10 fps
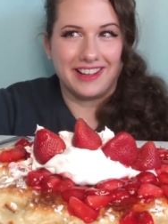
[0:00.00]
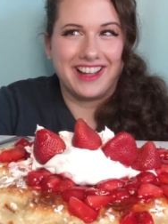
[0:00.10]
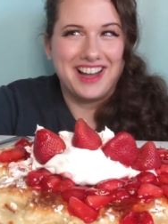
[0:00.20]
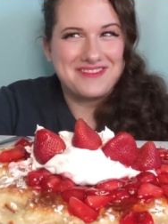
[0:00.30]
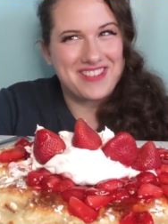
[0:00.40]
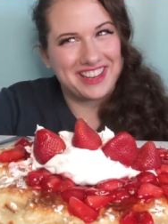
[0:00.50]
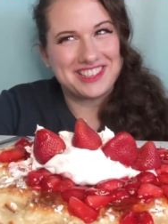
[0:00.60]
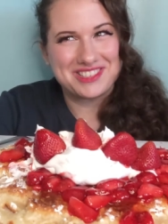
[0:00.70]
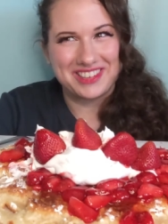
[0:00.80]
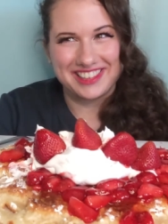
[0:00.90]
I got to make
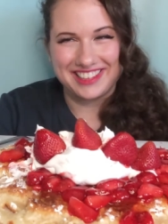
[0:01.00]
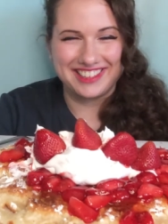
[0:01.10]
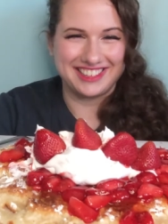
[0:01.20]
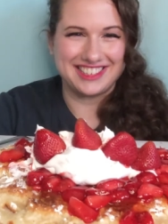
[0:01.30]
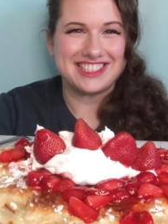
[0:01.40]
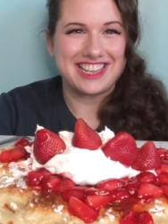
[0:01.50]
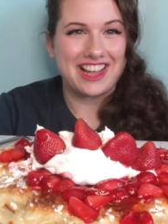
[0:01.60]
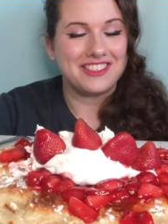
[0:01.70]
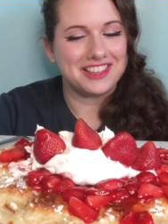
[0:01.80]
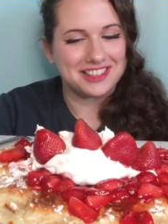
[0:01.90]
sure that he doesn't stay
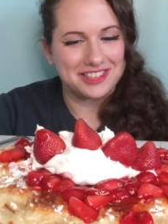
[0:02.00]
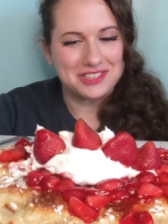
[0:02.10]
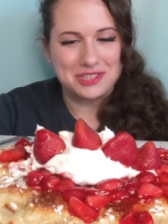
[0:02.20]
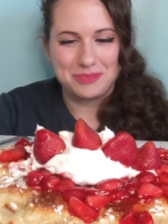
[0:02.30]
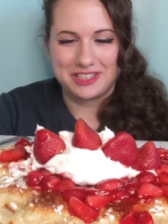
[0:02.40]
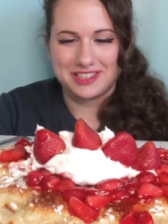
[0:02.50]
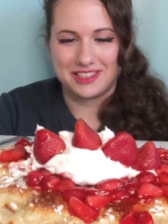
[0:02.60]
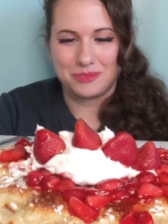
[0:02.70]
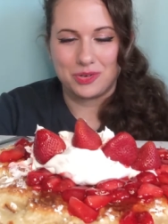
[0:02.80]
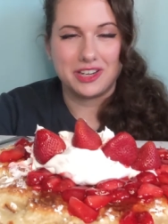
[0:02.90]
out in the sun too much
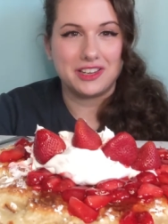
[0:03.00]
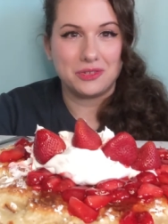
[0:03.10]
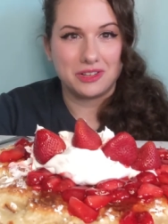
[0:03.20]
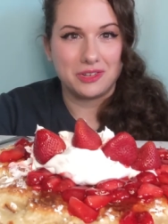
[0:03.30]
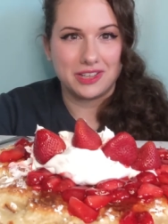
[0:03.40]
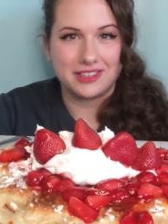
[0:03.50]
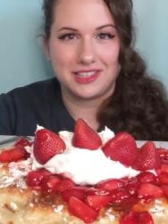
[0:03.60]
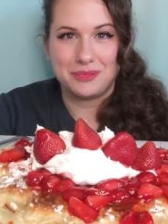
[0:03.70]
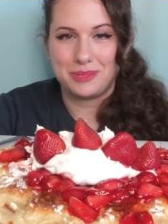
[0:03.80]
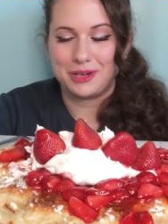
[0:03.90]
because I'm worried he'll, he'll get
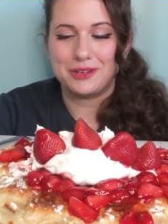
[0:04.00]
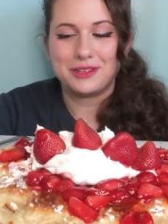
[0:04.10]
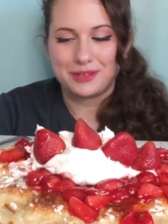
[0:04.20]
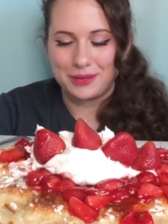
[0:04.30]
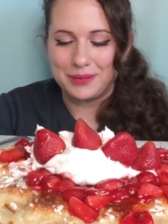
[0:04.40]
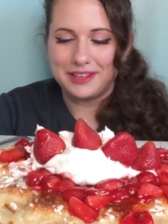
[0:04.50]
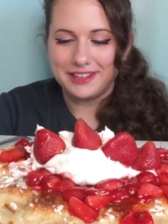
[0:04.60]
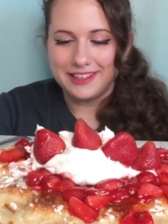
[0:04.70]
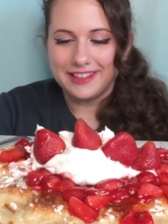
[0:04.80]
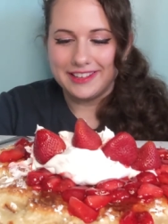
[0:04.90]
sunburned. So
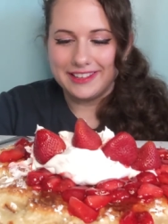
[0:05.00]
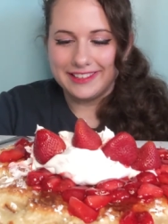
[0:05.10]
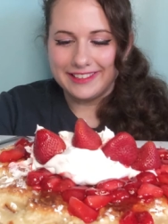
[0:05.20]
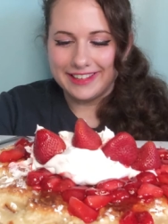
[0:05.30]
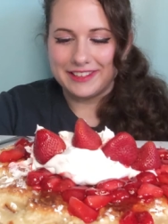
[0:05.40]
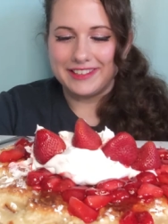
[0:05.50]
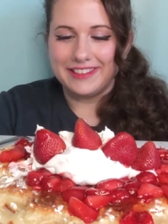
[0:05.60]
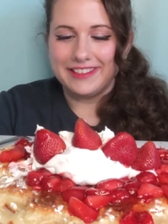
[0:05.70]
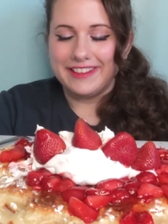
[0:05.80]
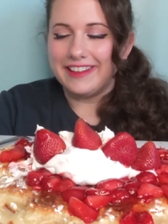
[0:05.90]
yeah.
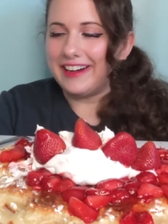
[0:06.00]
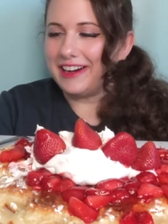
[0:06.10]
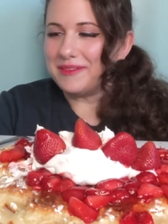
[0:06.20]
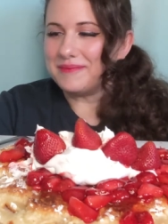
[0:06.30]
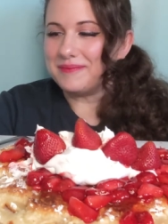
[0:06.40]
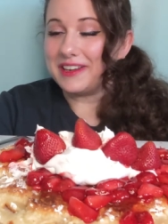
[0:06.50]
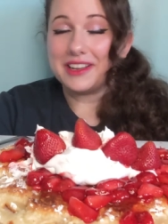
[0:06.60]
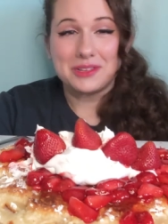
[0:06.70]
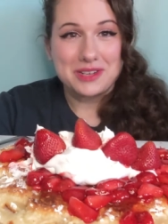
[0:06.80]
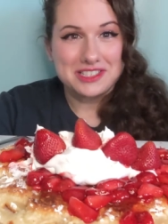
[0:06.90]
Um, my
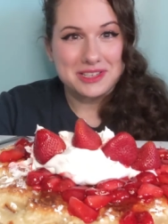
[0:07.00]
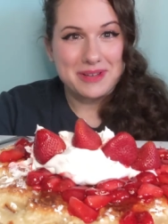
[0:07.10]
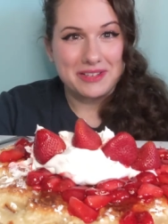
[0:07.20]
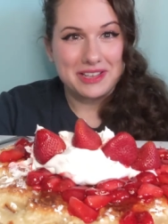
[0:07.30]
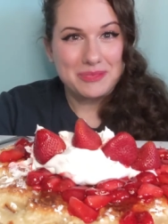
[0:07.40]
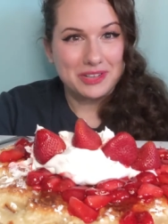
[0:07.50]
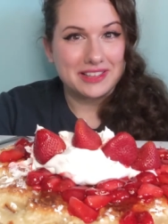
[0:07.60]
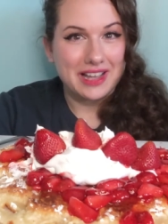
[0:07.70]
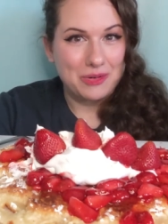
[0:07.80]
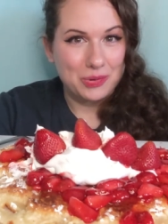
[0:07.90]
next question about him
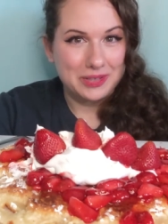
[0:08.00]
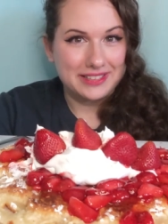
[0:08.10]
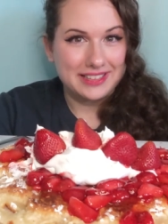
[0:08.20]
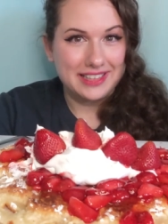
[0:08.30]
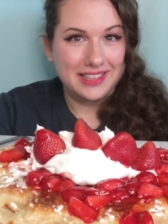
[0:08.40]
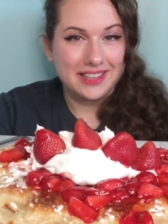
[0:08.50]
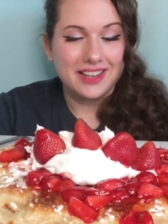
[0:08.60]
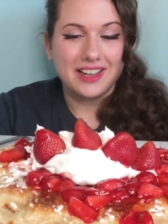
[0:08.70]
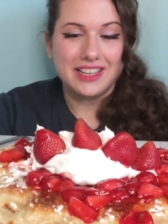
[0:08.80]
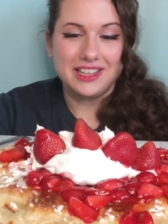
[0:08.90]
was how old is he?
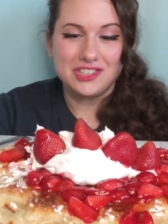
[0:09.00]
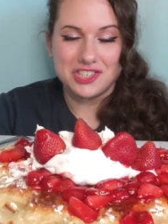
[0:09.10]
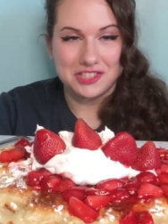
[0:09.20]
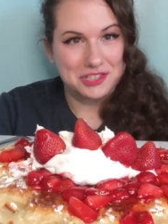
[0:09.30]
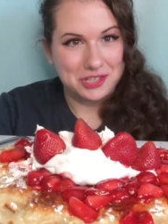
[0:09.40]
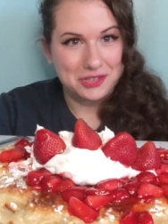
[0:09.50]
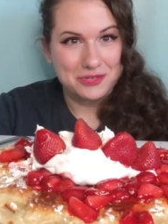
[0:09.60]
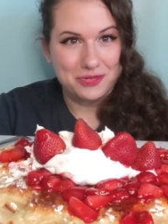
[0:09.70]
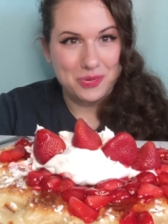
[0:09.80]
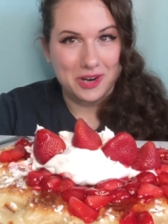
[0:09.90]
He just turned
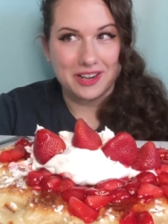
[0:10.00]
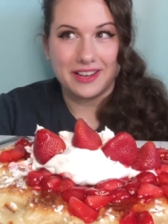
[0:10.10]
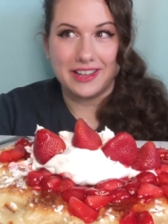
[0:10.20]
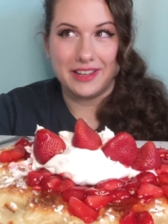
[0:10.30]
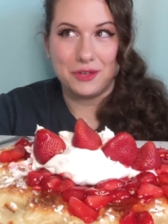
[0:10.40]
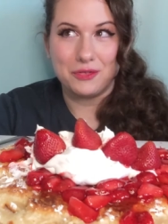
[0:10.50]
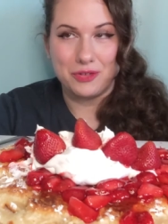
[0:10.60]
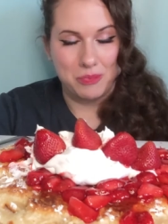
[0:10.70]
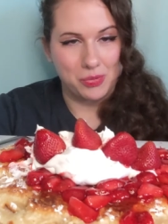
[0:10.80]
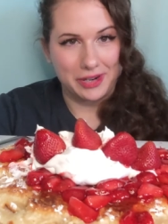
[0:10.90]
four in
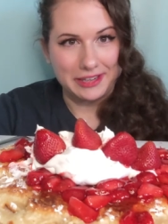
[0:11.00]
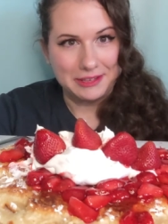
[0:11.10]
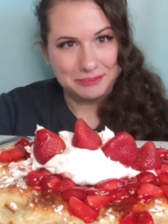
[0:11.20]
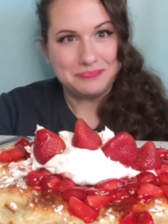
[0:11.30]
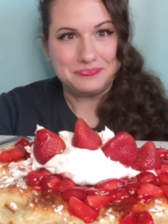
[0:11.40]
February.